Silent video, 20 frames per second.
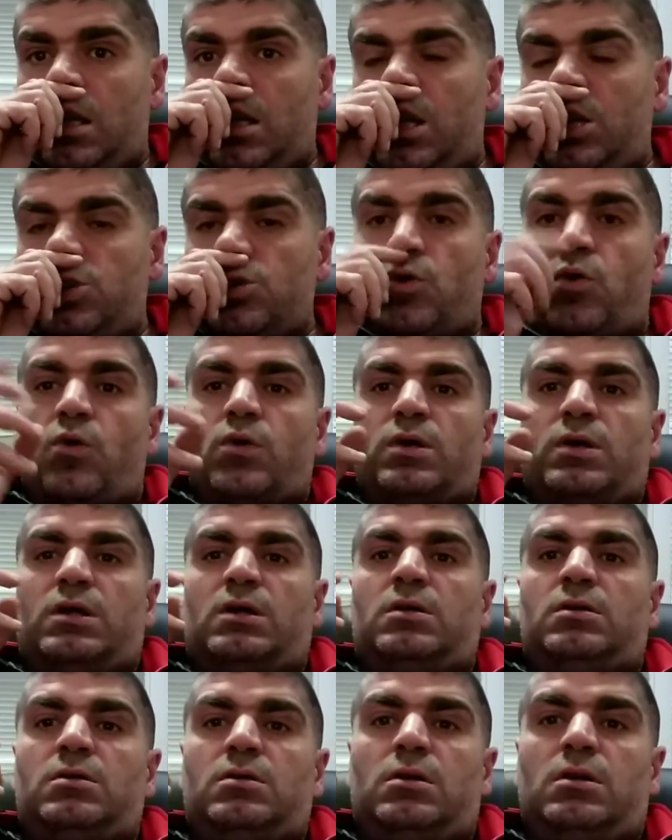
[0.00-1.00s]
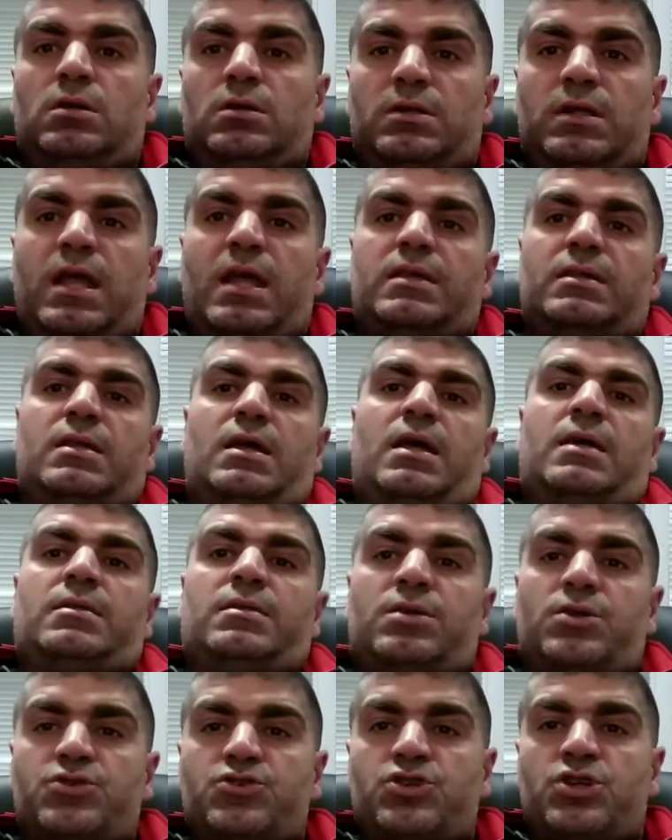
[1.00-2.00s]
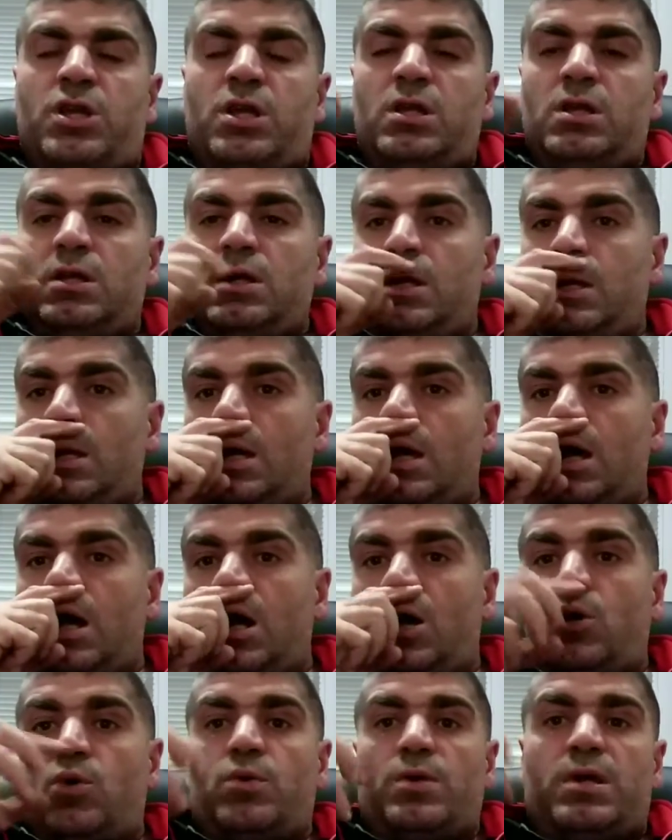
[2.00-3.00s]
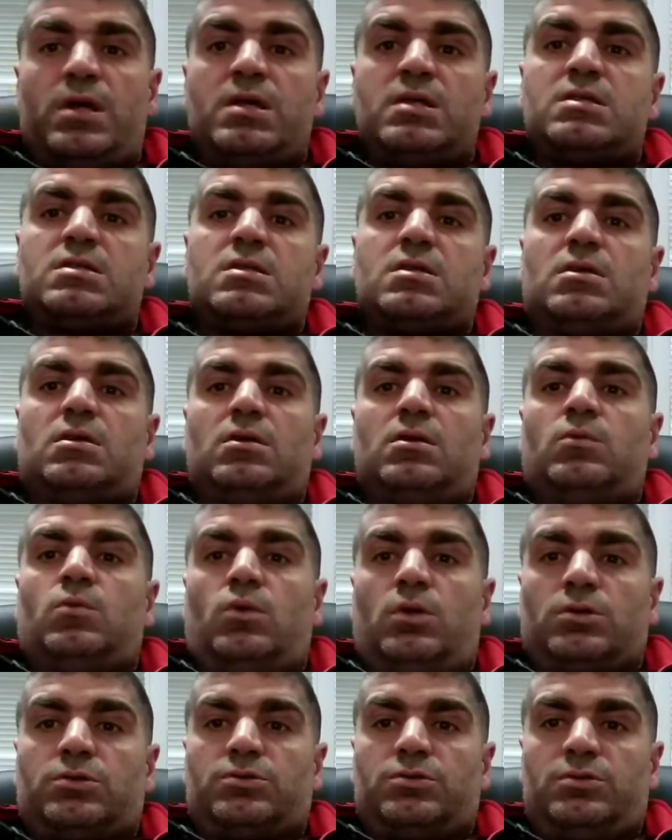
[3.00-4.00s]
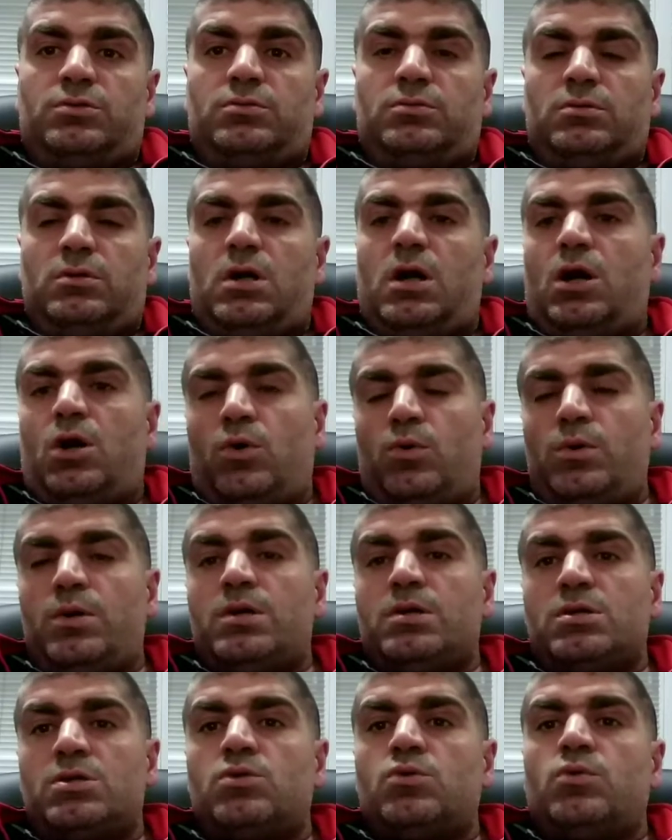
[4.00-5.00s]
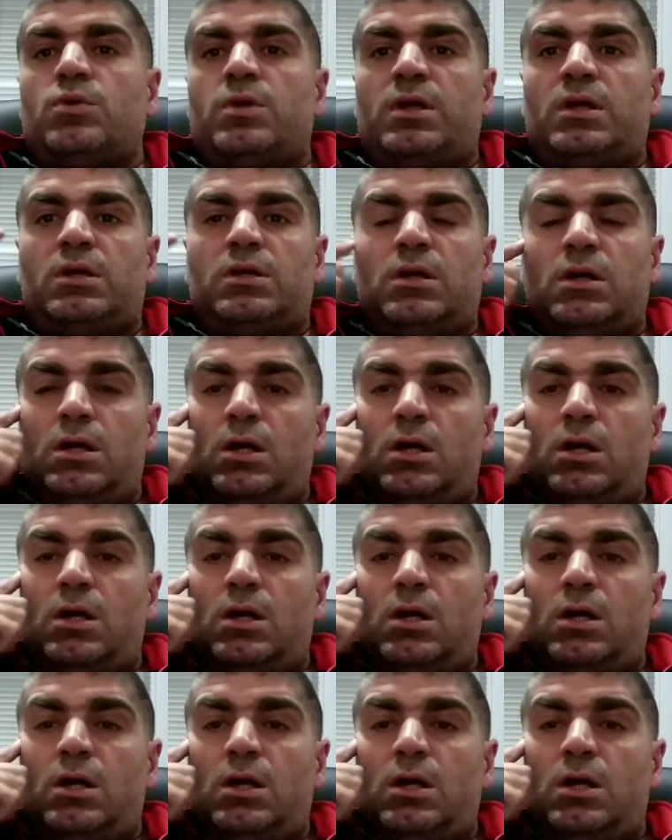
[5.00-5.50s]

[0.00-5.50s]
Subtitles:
each organ take the energy how he's want, how he's doing